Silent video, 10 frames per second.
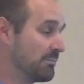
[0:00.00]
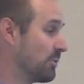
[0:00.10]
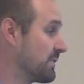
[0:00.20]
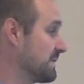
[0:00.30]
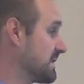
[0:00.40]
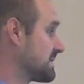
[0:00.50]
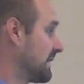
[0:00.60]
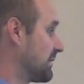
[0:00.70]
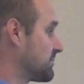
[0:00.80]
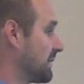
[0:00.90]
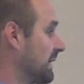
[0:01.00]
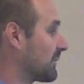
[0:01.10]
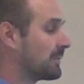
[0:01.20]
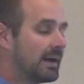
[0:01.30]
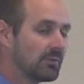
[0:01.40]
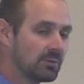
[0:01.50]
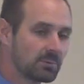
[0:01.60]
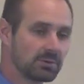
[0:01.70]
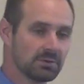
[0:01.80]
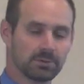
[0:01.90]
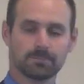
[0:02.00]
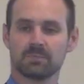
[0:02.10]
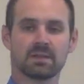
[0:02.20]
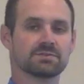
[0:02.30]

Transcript: both in this country and around the world.